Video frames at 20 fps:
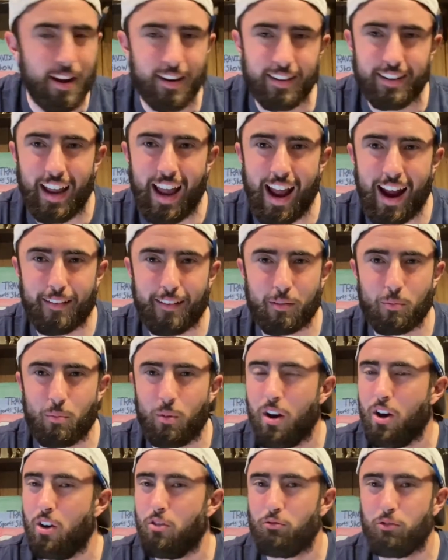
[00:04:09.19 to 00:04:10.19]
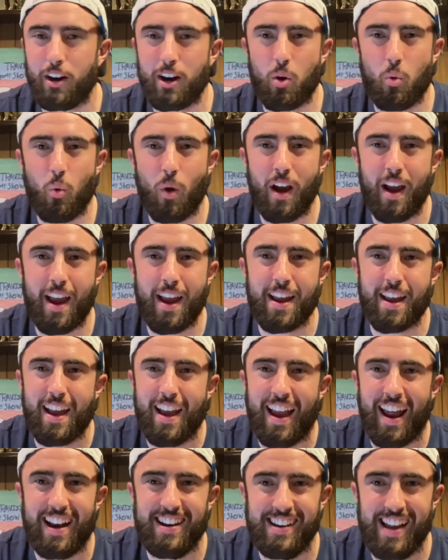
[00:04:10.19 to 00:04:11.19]
tags him right away,
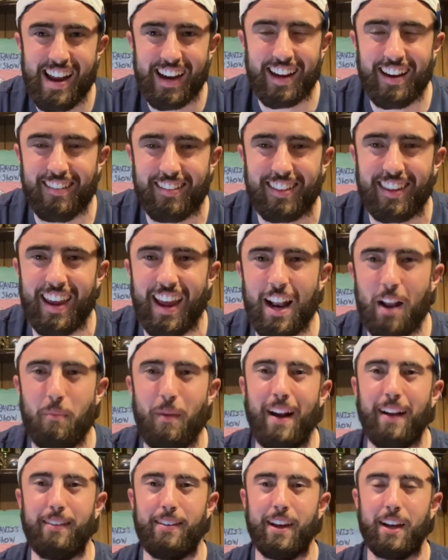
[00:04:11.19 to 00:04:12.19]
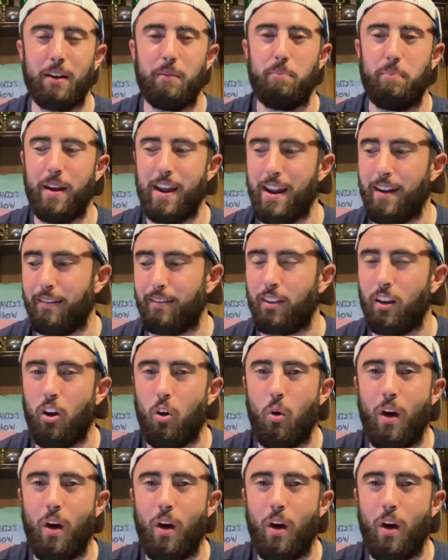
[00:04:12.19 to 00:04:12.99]
and Yankees get him at second base.